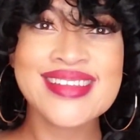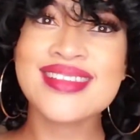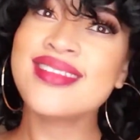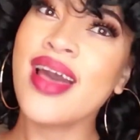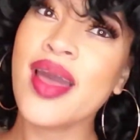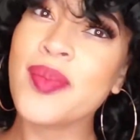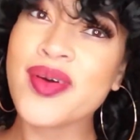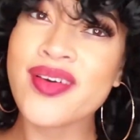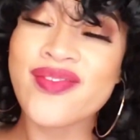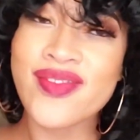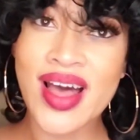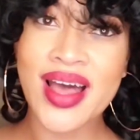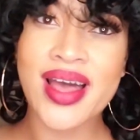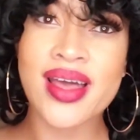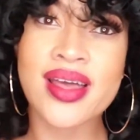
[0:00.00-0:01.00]
type of
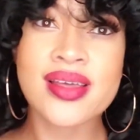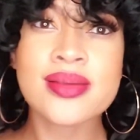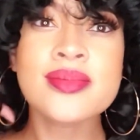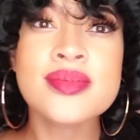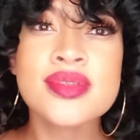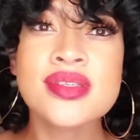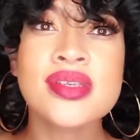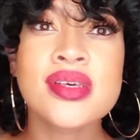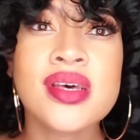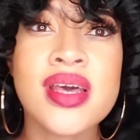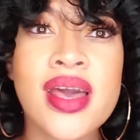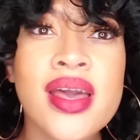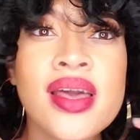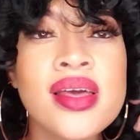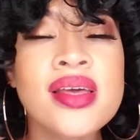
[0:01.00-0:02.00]
vibes.
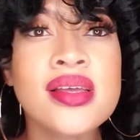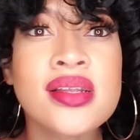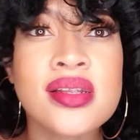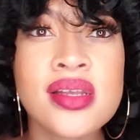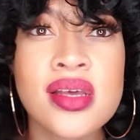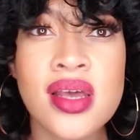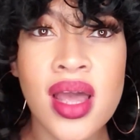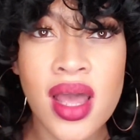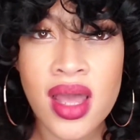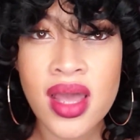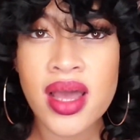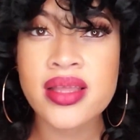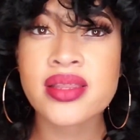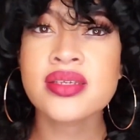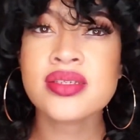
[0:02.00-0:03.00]
And
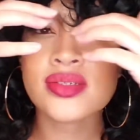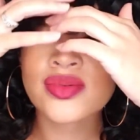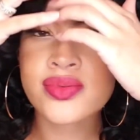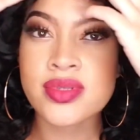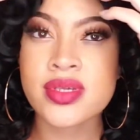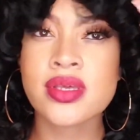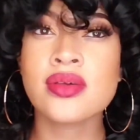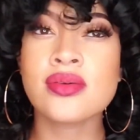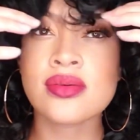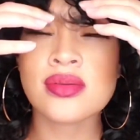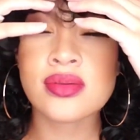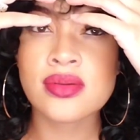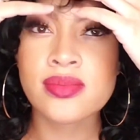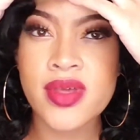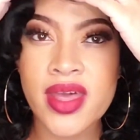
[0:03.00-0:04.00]
I think she's really cute.
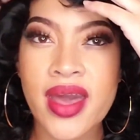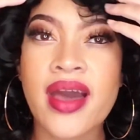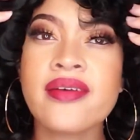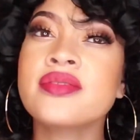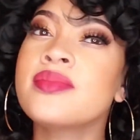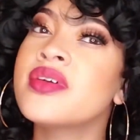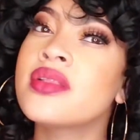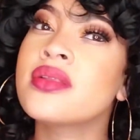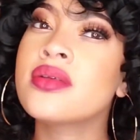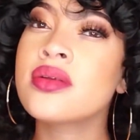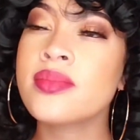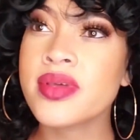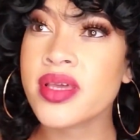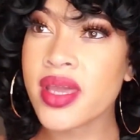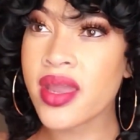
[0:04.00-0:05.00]
You may have to be a little
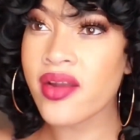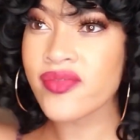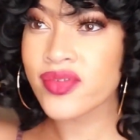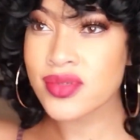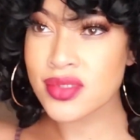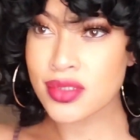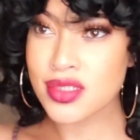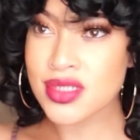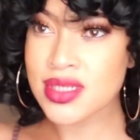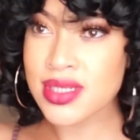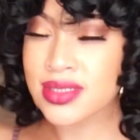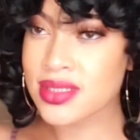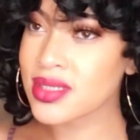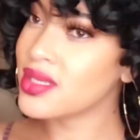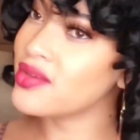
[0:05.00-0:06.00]
bit careful so she
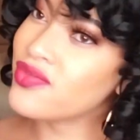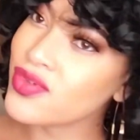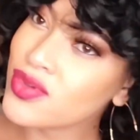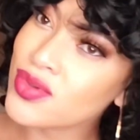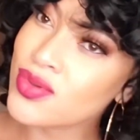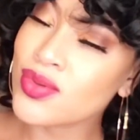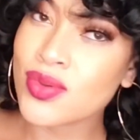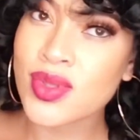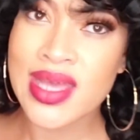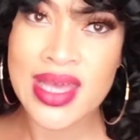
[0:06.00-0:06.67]
doesn't give you